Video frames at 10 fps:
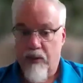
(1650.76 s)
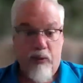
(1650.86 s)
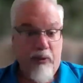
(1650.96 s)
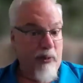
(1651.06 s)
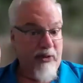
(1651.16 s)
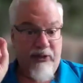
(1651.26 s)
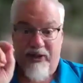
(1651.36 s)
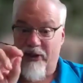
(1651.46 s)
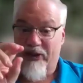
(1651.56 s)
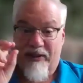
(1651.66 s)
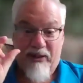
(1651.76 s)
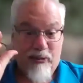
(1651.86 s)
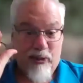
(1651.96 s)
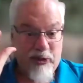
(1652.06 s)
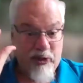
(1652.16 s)
We would want to see the same
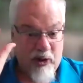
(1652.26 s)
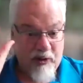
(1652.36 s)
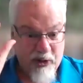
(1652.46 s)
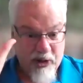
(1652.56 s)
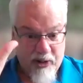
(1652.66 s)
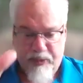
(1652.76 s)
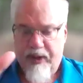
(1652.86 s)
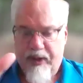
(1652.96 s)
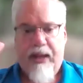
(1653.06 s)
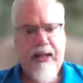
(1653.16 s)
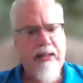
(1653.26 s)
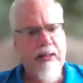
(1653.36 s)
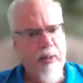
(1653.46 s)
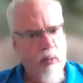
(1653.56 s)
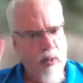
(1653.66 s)
level of scholarship, same
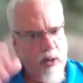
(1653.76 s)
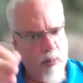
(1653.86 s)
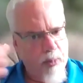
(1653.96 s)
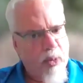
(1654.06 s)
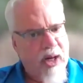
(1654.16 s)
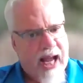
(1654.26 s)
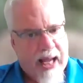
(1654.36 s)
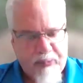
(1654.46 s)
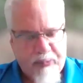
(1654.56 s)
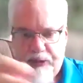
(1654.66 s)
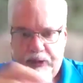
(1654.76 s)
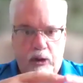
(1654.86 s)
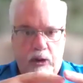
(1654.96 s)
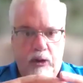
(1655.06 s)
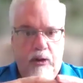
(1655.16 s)
academic rigor, but perhaps
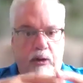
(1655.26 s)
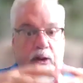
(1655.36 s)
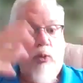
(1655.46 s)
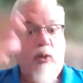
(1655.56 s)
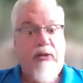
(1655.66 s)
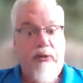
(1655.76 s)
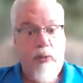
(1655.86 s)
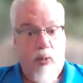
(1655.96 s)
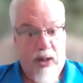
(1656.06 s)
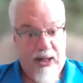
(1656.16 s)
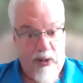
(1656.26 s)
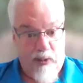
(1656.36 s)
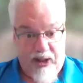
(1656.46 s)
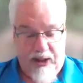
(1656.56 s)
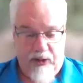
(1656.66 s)
addressed to a wider
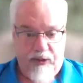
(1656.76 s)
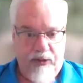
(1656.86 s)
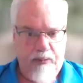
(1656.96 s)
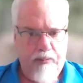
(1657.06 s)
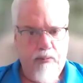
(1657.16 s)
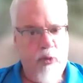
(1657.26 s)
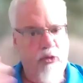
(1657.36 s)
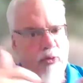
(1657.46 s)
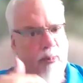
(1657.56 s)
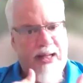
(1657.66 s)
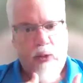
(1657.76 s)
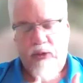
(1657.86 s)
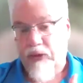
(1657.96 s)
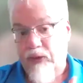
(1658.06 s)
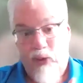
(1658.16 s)
audience. Most of my
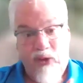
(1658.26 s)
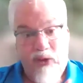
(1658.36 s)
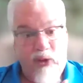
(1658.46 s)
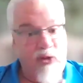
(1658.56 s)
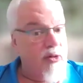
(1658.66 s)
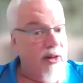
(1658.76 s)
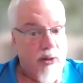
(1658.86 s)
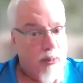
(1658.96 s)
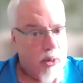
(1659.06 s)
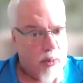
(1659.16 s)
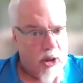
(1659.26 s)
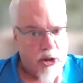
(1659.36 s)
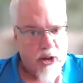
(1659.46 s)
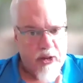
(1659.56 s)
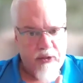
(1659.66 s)
own students do straight to book
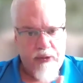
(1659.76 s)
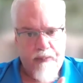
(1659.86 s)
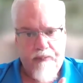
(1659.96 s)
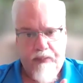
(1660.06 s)
projects.